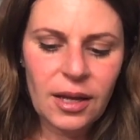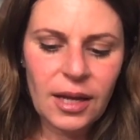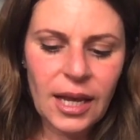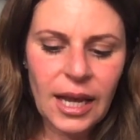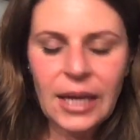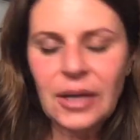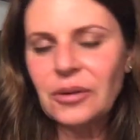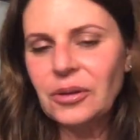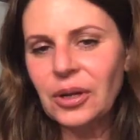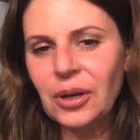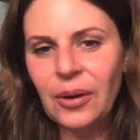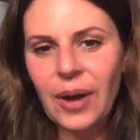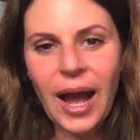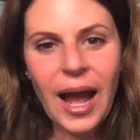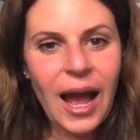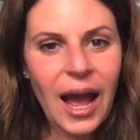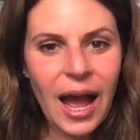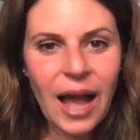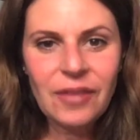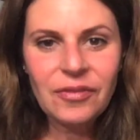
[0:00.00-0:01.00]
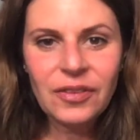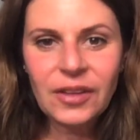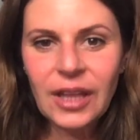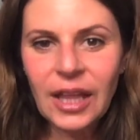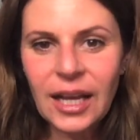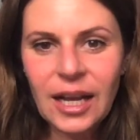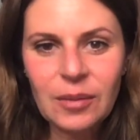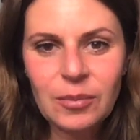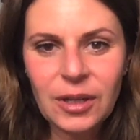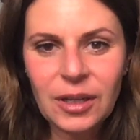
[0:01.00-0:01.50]
I don't know. I, I feel
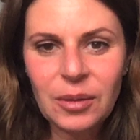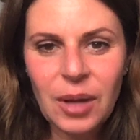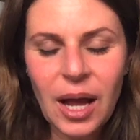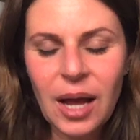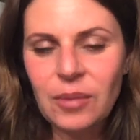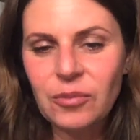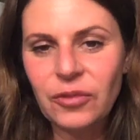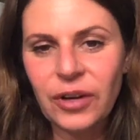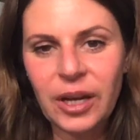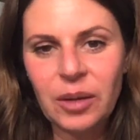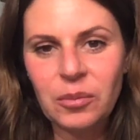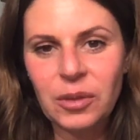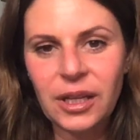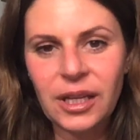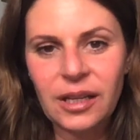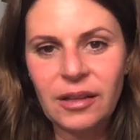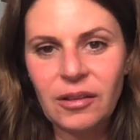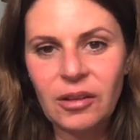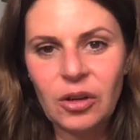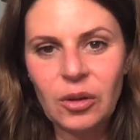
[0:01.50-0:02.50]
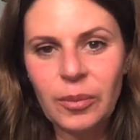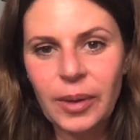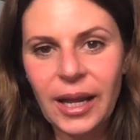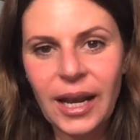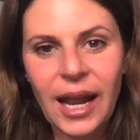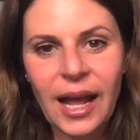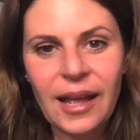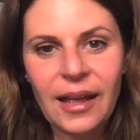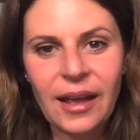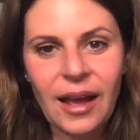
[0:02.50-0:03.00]
like I'm, i I'm rambling a little bit.
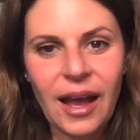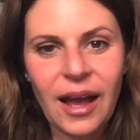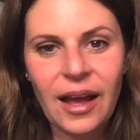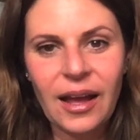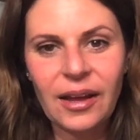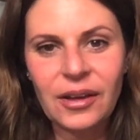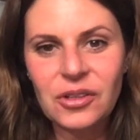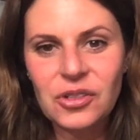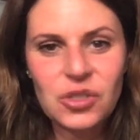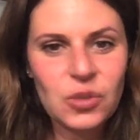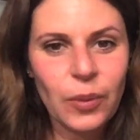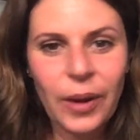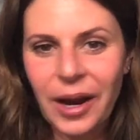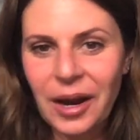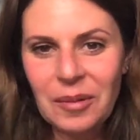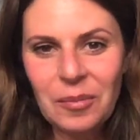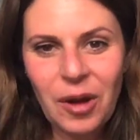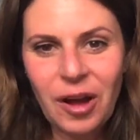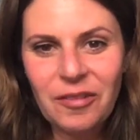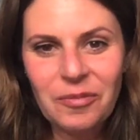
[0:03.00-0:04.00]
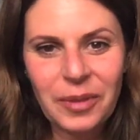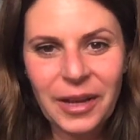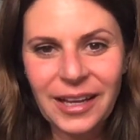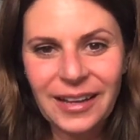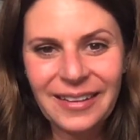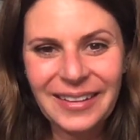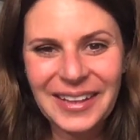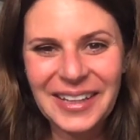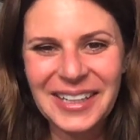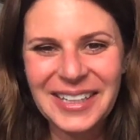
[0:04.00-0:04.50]
I, I swear I'm off
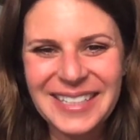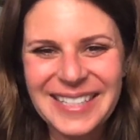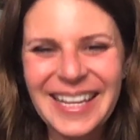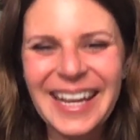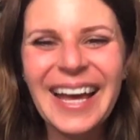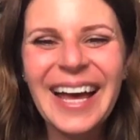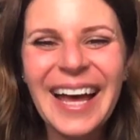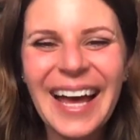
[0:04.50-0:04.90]
painkillers,